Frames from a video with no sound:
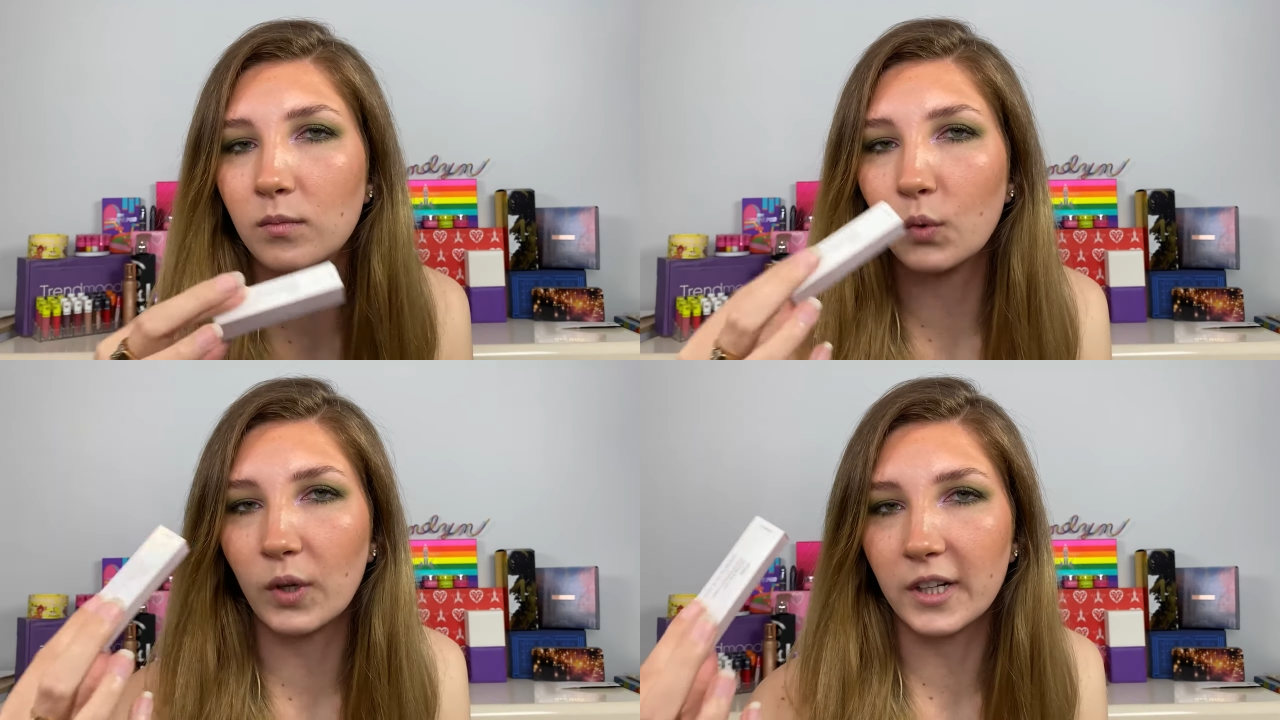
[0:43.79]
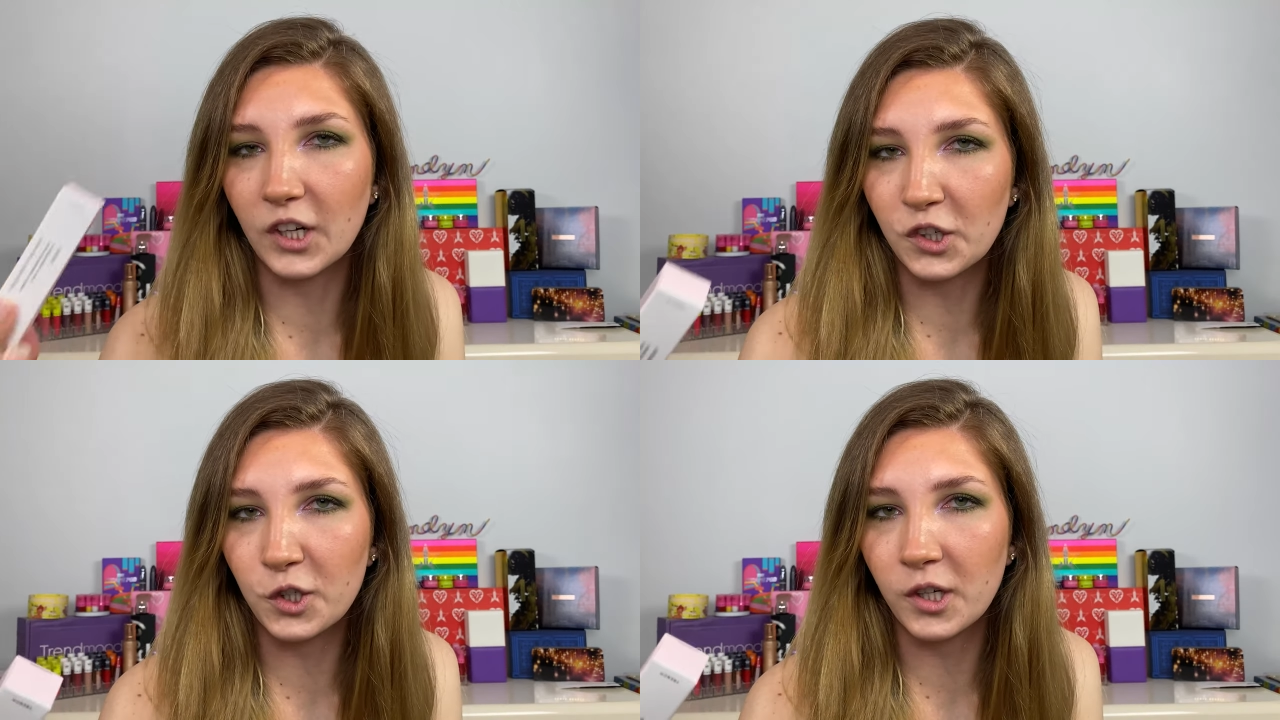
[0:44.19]
with a
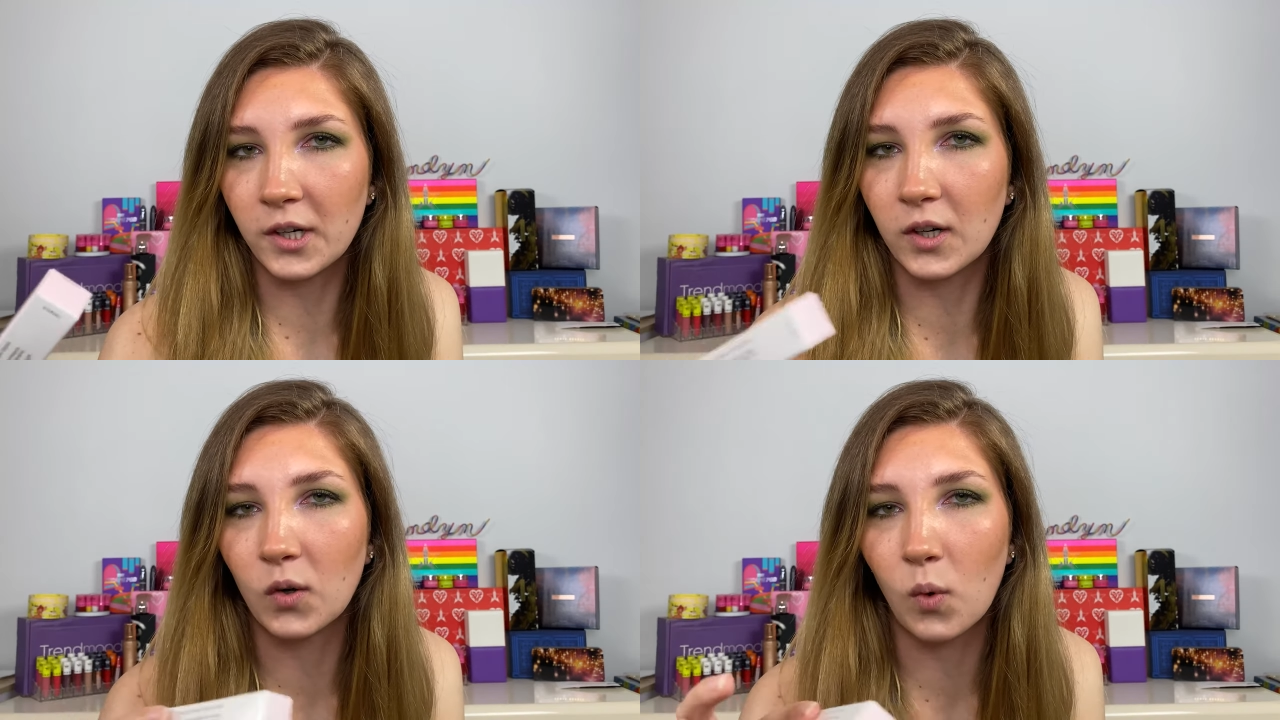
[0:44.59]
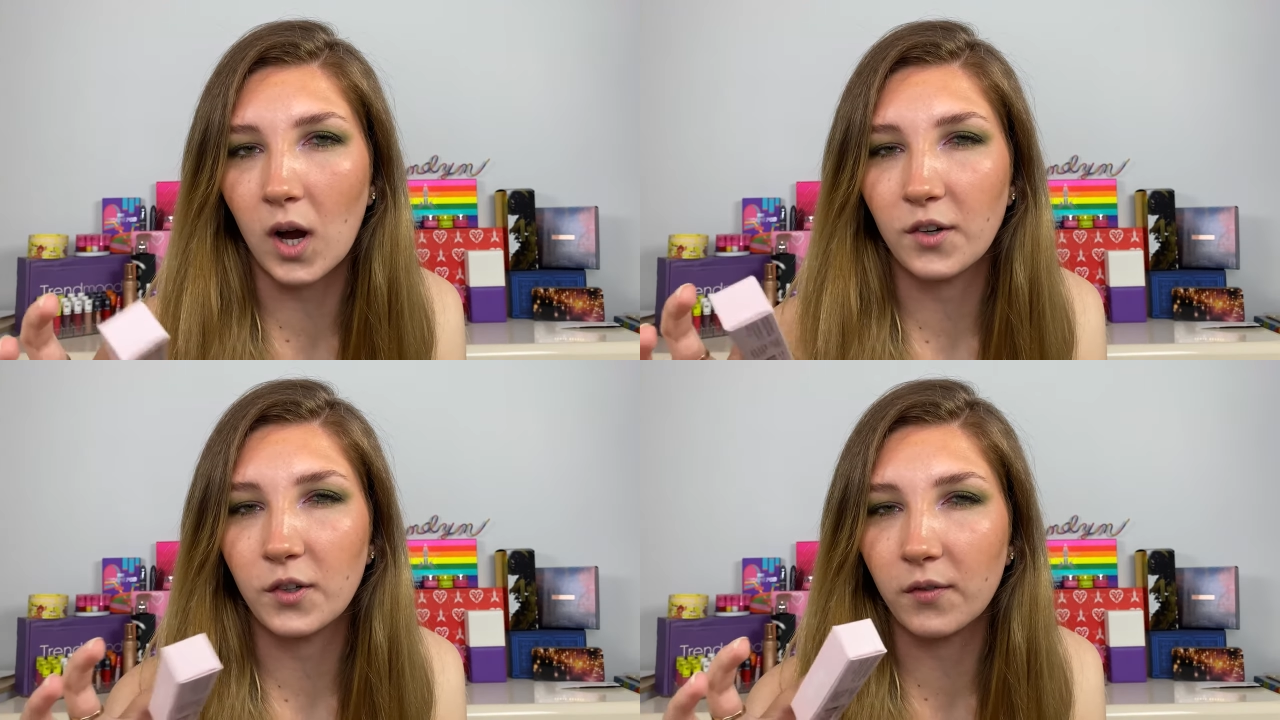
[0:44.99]
sheer
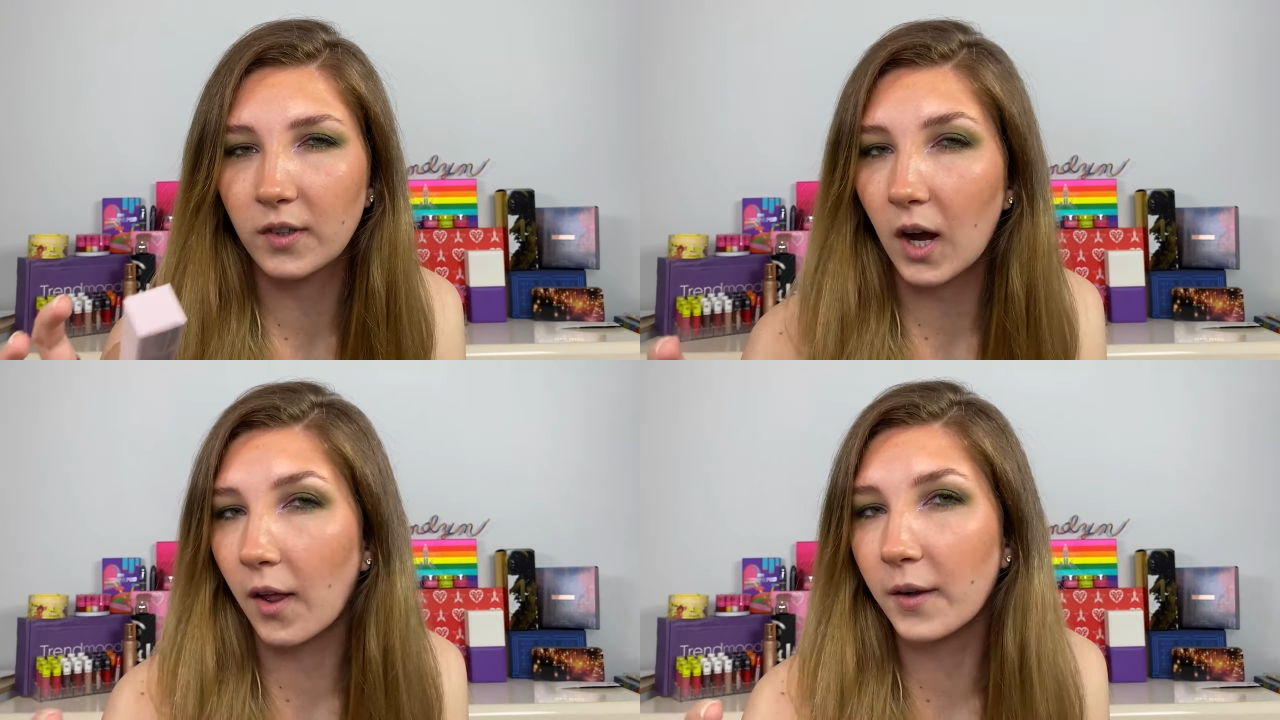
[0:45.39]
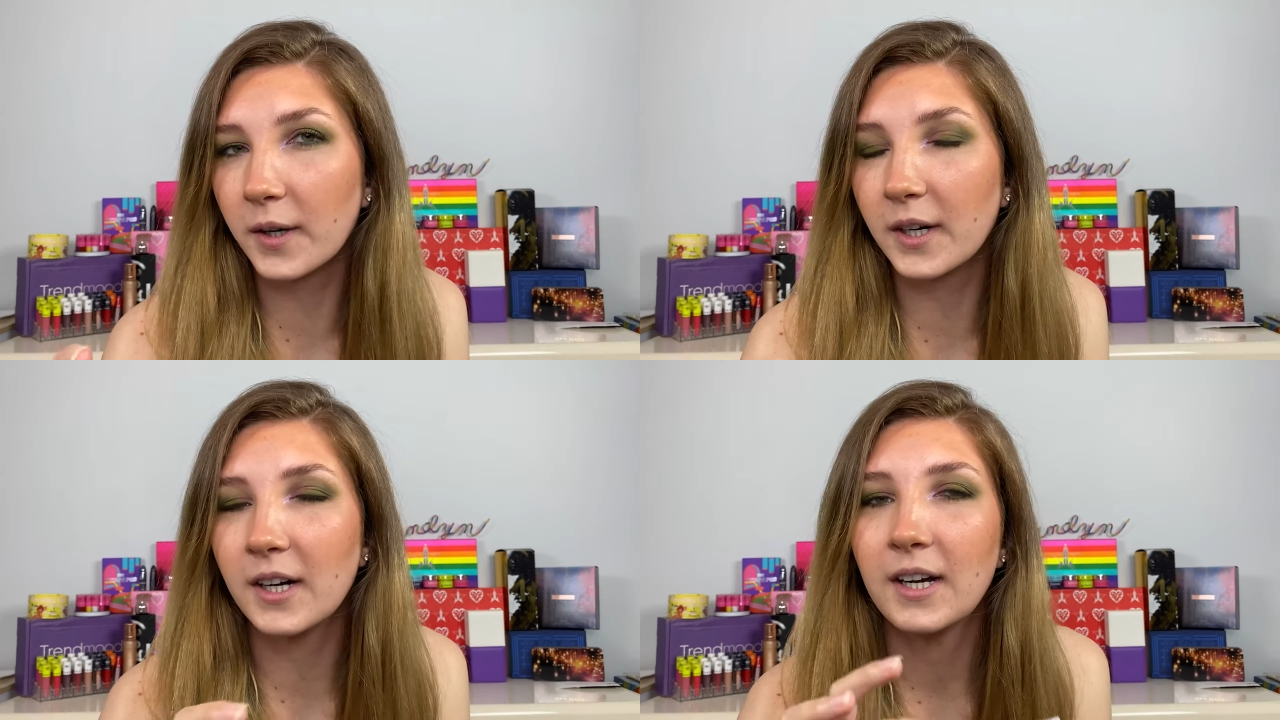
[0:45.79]
wash of
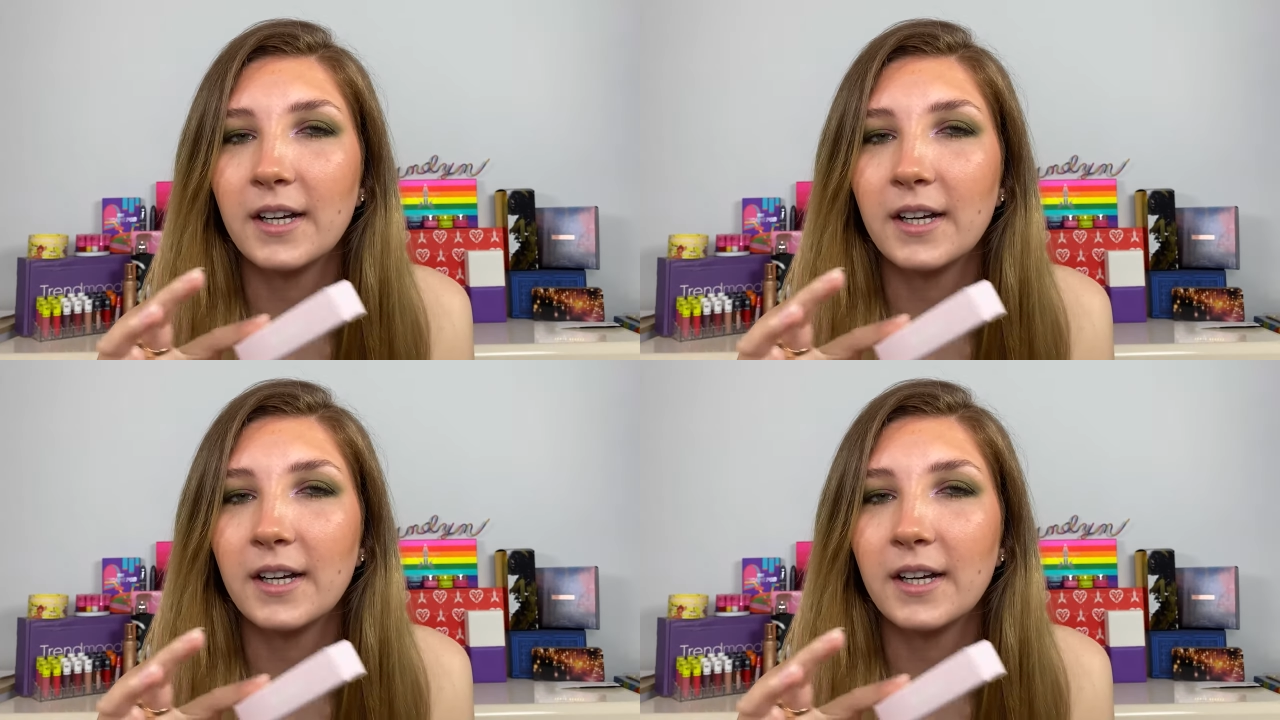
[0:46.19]
color